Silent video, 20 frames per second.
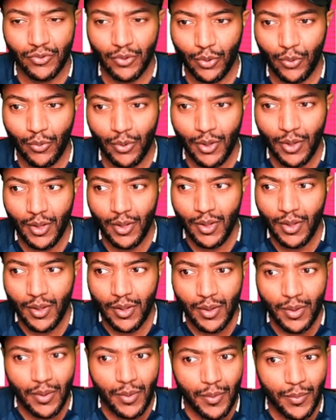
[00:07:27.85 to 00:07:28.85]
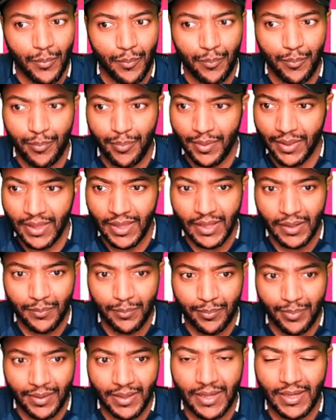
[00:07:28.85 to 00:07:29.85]
So
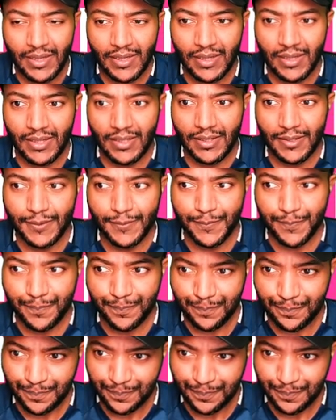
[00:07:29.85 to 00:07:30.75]
Big, big, um,